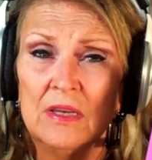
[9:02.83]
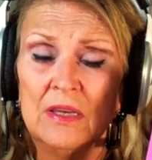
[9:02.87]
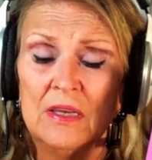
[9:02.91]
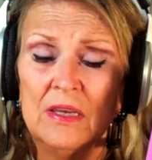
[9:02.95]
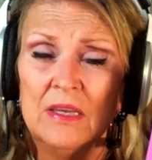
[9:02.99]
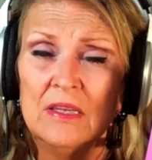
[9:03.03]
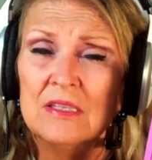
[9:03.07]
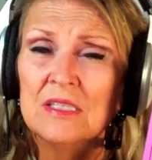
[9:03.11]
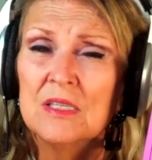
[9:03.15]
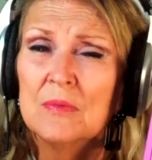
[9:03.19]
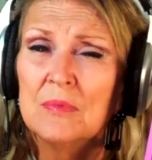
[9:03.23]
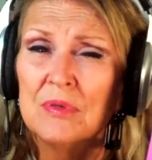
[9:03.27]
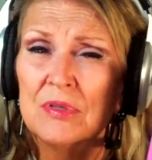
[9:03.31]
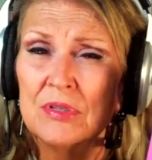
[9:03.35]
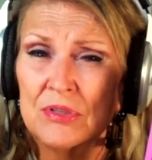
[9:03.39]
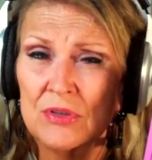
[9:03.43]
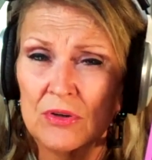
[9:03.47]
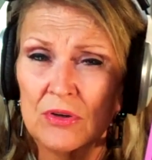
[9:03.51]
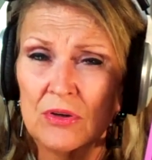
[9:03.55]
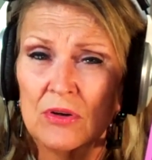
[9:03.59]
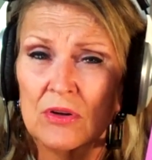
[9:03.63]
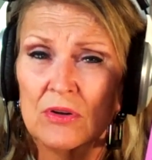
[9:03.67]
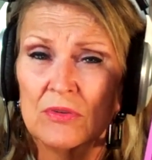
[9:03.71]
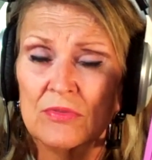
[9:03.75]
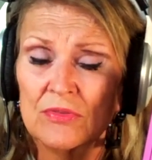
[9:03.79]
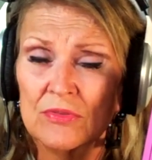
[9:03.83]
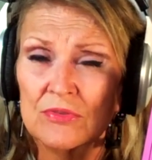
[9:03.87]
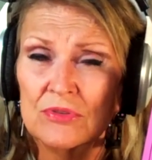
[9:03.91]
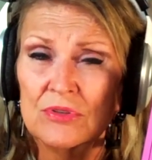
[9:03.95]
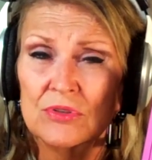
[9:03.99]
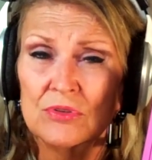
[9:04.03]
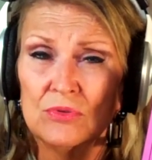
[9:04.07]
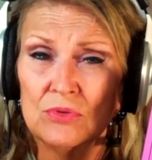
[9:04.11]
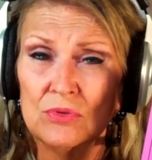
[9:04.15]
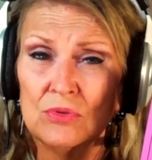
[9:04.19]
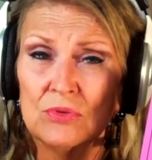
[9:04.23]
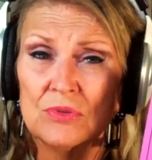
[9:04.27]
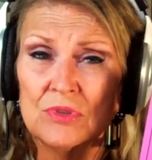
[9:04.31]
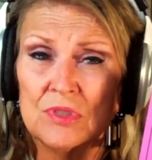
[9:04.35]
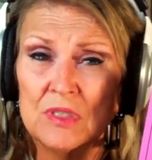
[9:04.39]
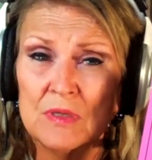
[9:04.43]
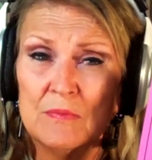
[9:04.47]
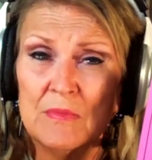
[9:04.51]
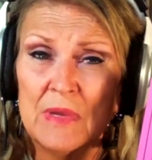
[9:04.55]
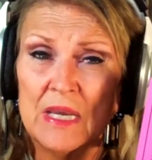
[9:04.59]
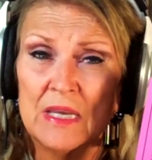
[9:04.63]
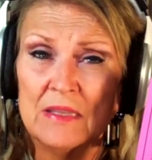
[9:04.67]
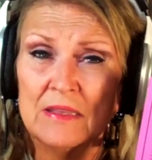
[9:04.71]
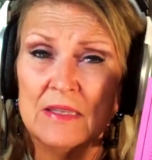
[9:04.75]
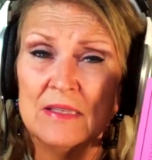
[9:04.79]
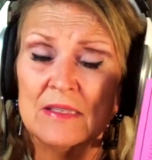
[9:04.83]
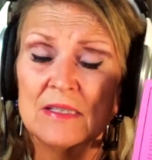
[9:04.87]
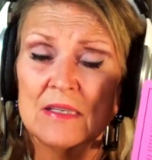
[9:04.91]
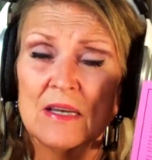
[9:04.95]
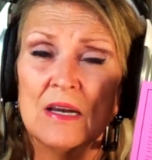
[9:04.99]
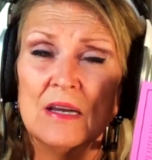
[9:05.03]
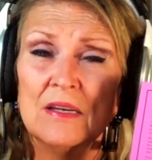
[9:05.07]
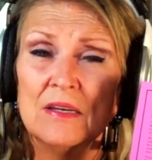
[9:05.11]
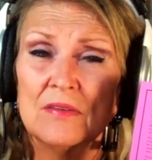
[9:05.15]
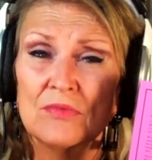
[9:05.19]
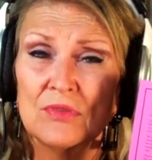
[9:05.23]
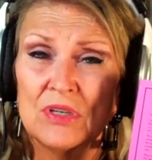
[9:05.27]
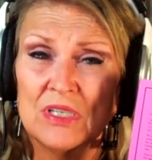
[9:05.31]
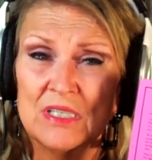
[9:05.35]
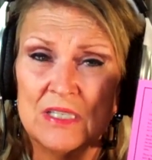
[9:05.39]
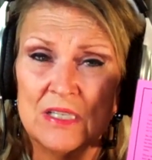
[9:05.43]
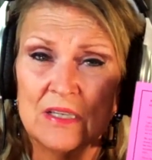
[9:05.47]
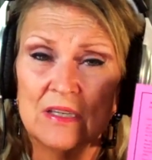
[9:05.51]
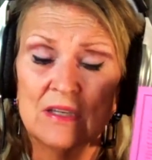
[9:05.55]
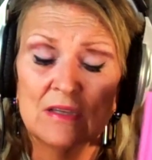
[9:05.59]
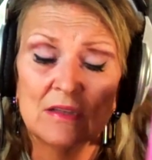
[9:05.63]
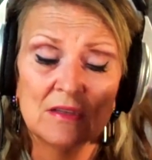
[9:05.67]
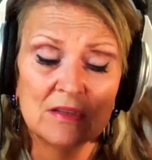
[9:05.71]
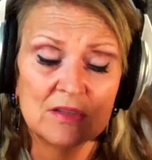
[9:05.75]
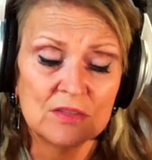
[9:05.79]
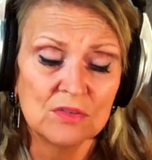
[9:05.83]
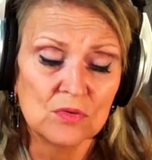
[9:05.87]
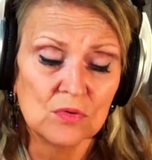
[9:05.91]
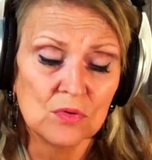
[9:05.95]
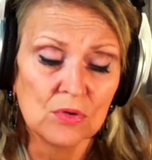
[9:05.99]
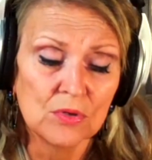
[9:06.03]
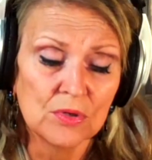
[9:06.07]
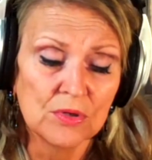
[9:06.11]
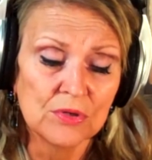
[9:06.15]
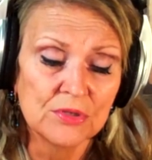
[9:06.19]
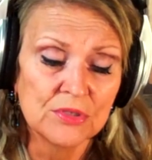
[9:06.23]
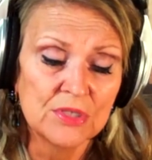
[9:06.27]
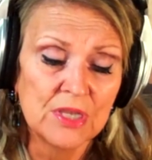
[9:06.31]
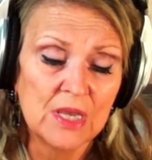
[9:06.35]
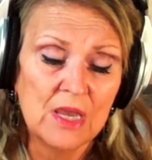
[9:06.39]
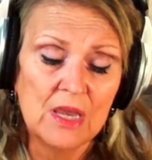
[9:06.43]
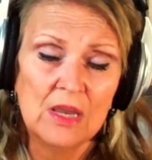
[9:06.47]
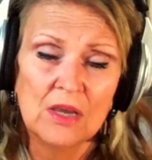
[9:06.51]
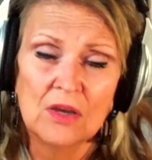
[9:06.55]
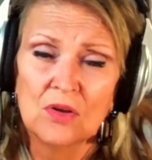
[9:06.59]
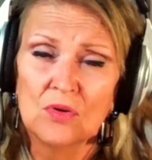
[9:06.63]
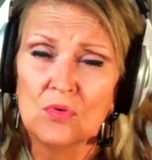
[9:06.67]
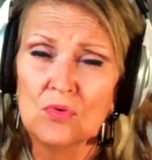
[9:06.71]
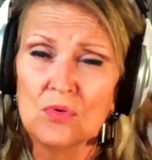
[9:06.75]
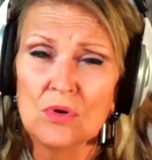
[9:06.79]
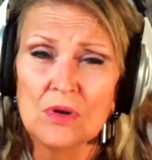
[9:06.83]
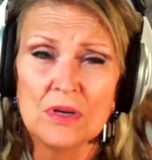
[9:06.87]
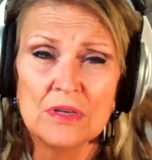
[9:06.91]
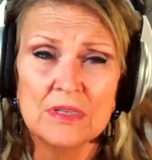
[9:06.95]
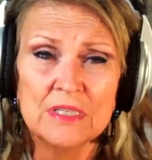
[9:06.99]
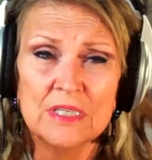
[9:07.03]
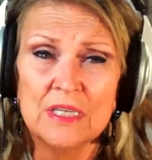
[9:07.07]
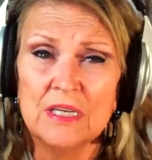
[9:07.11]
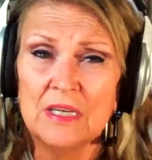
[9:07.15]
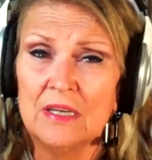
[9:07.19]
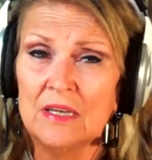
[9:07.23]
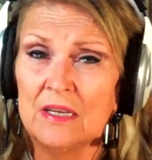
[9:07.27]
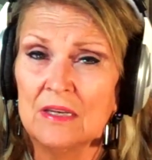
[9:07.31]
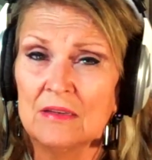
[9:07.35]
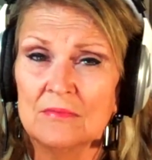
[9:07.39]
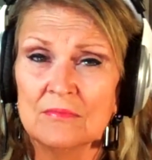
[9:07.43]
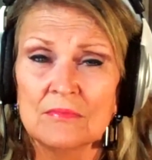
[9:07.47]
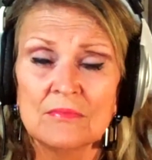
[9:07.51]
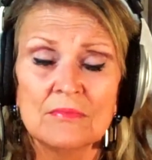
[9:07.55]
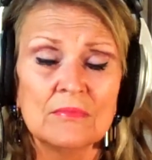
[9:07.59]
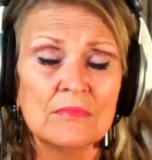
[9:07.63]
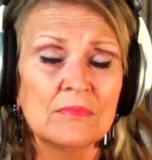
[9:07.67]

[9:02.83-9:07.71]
It's absurd for schools to make these kind of ridiculous orders, quarantining